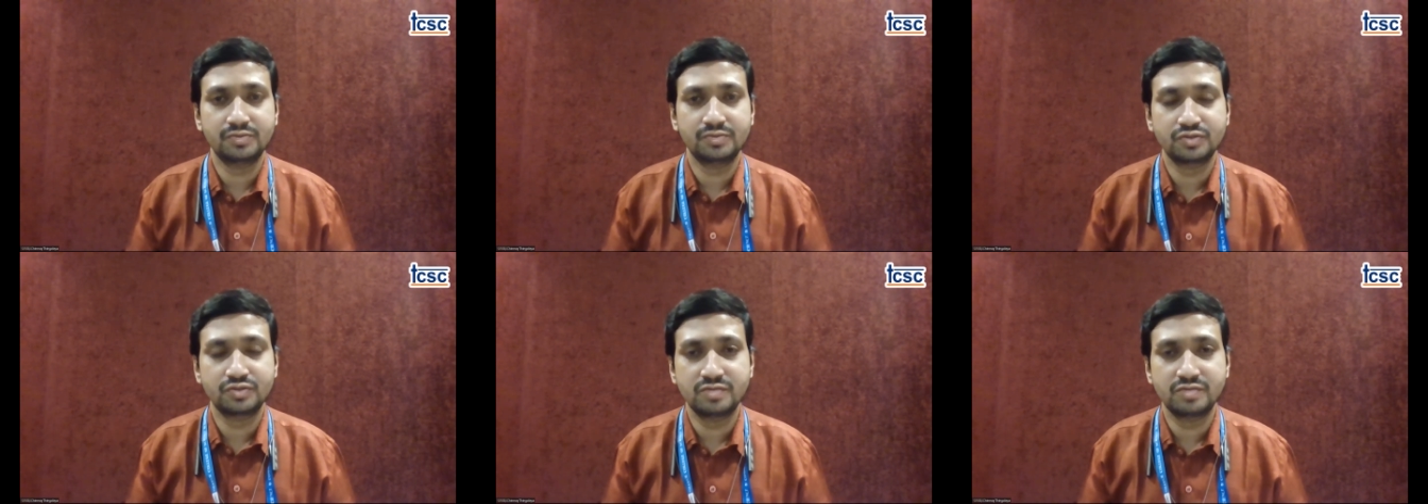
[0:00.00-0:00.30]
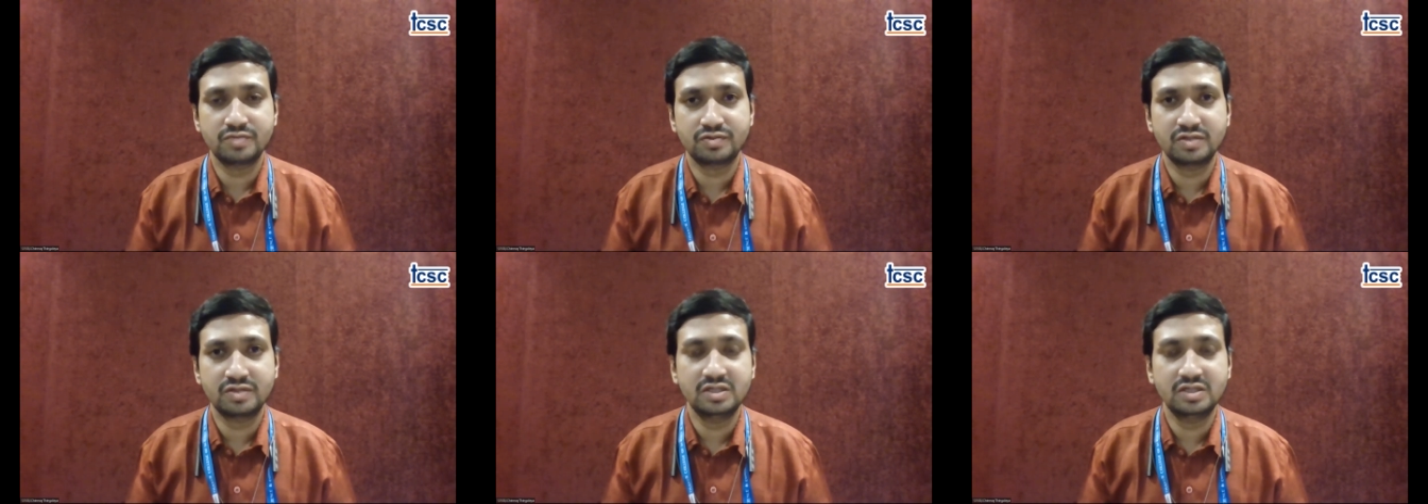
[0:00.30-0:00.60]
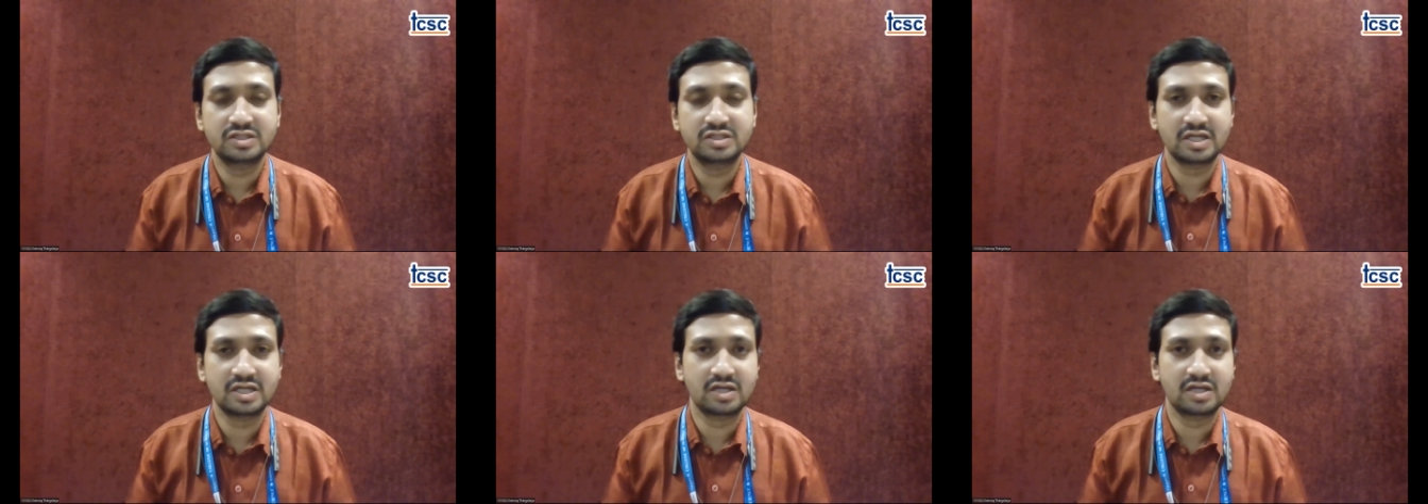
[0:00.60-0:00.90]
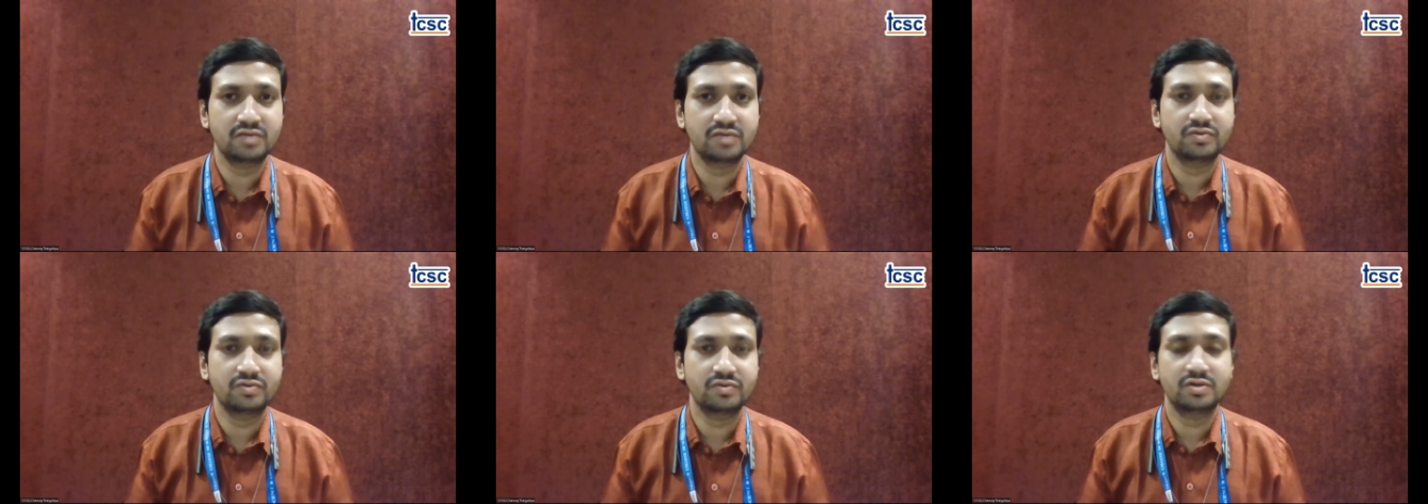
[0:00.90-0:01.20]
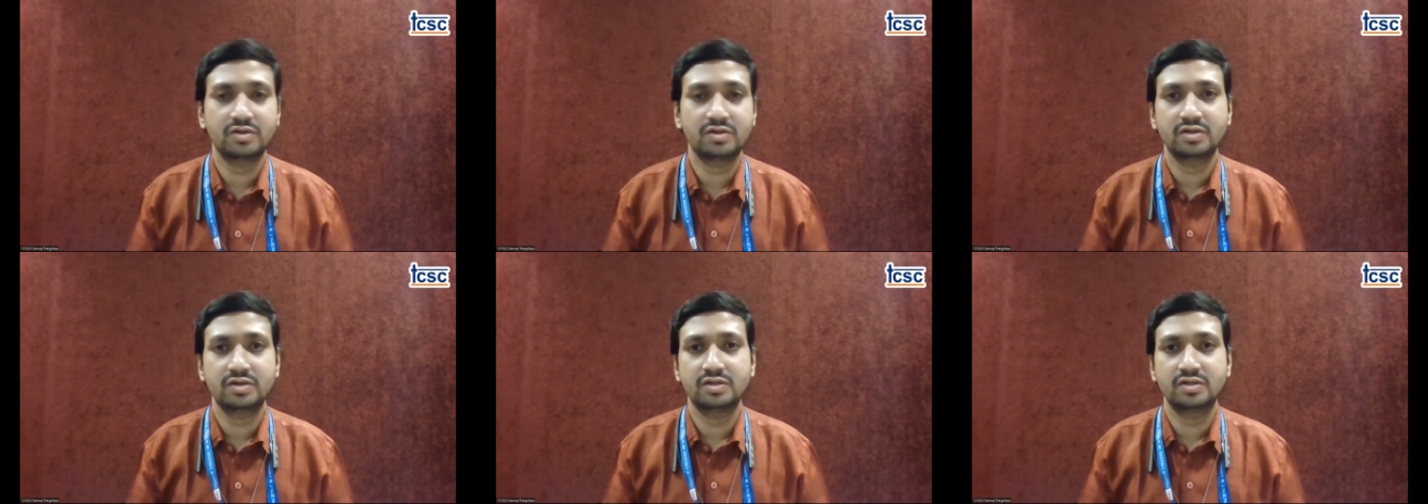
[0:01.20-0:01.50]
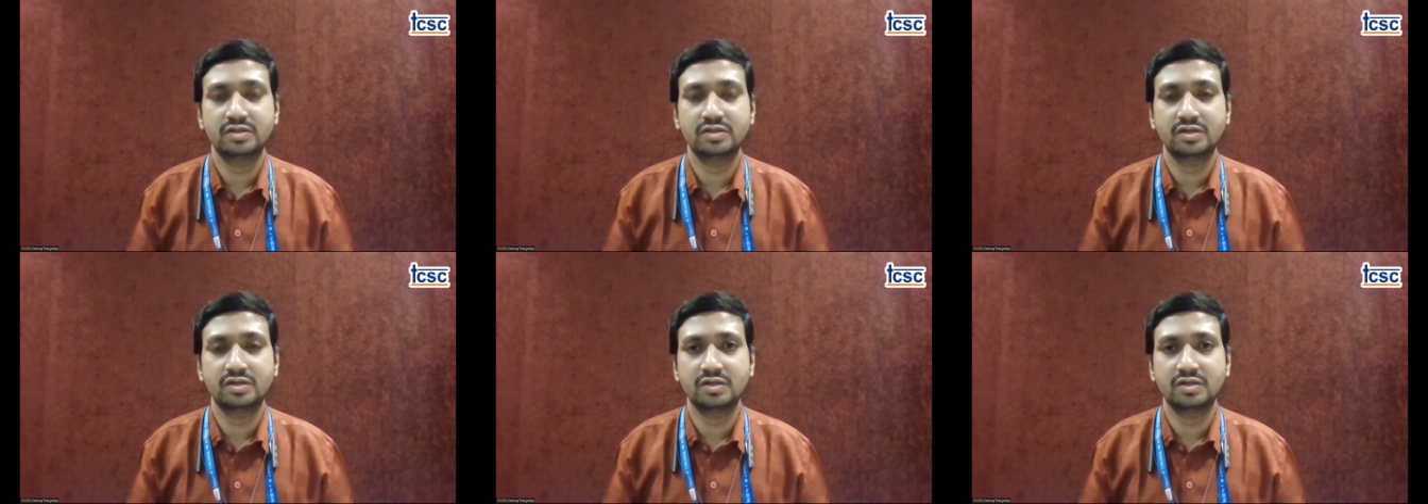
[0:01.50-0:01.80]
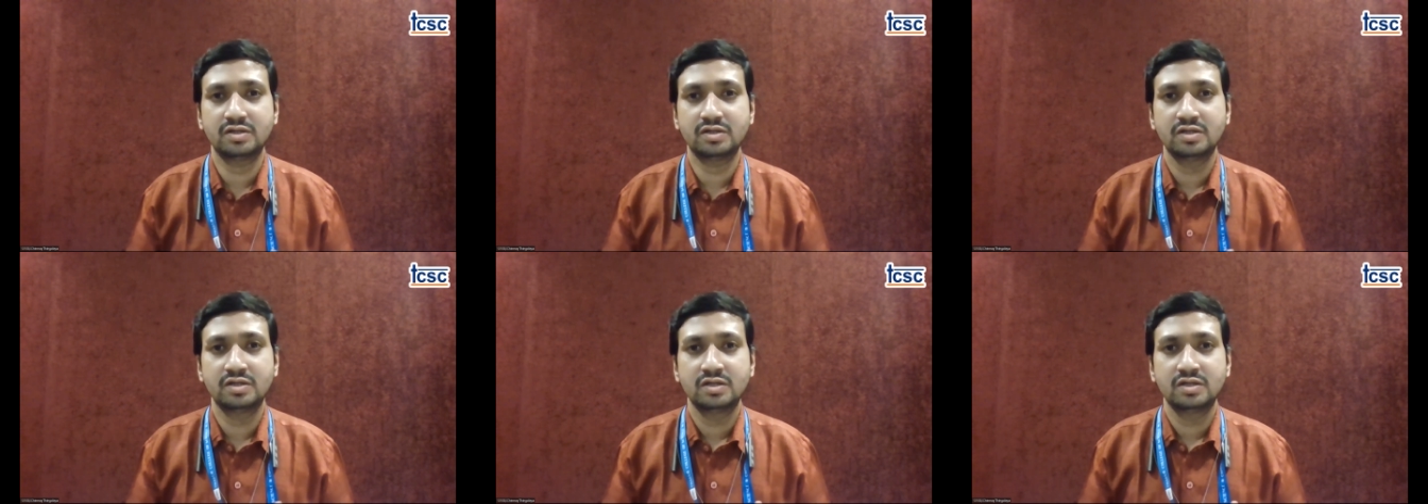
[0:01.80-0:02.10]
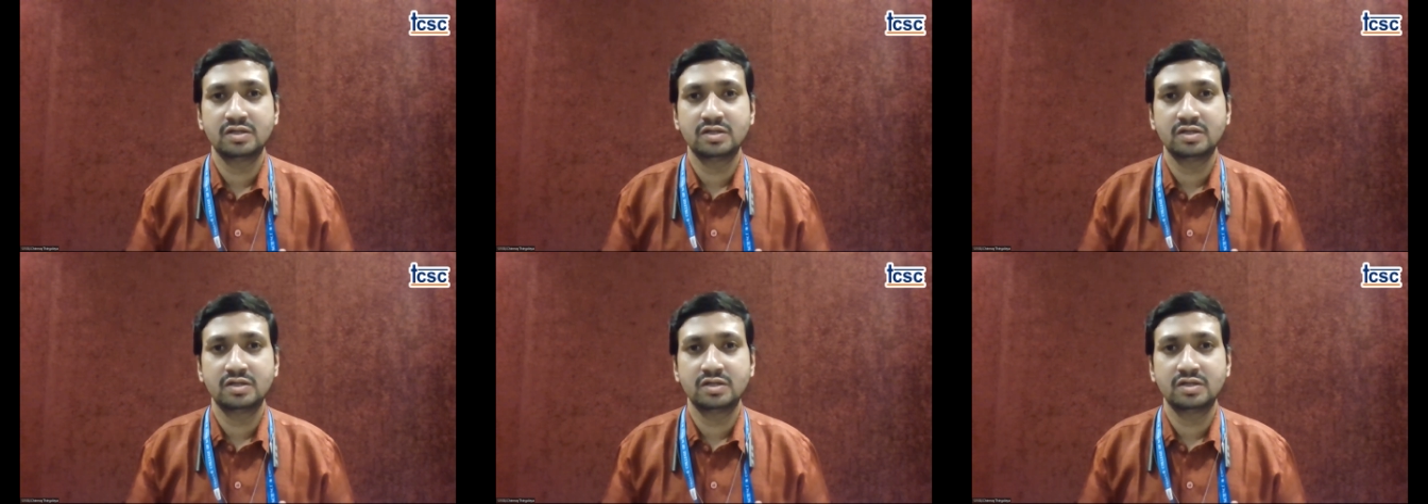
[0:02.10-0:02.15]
of symmetry second the